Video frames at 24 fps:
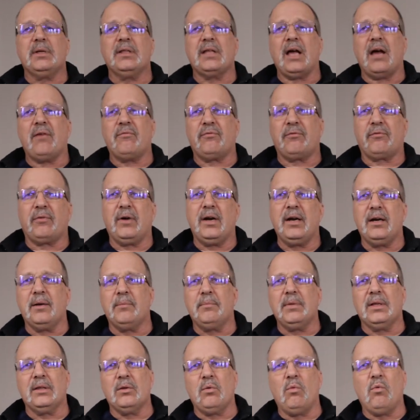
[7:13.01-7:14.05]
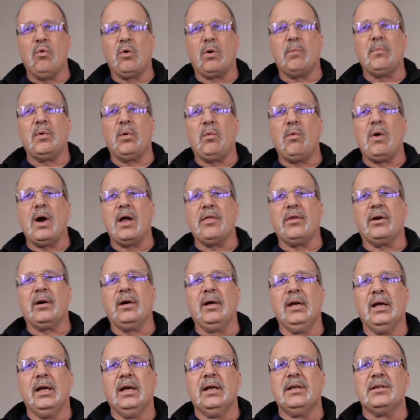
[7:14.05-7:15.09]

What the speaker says: that freedom in the warmer weather